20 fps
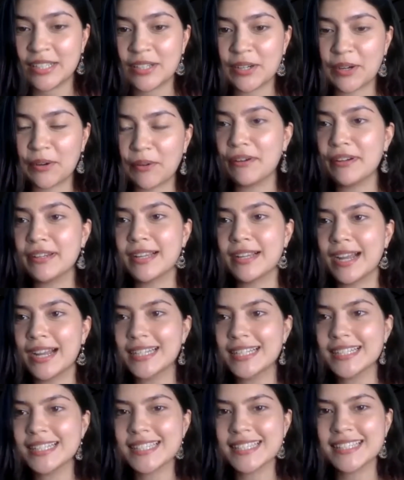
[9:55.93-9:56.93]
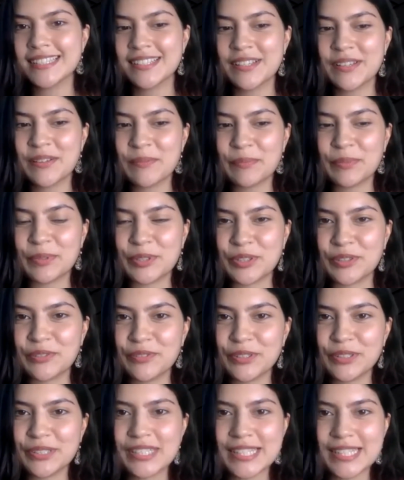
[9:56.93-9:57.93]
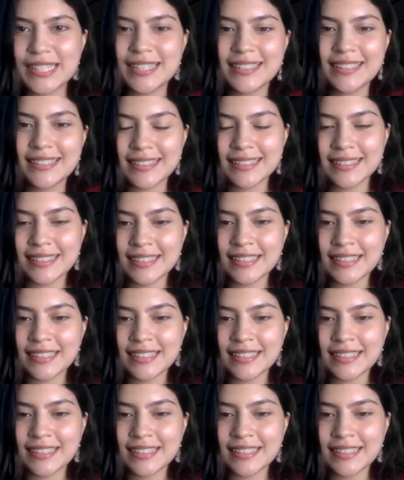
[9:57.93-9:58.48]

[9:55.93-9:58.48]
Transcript: Go on, guys. Put your votes in.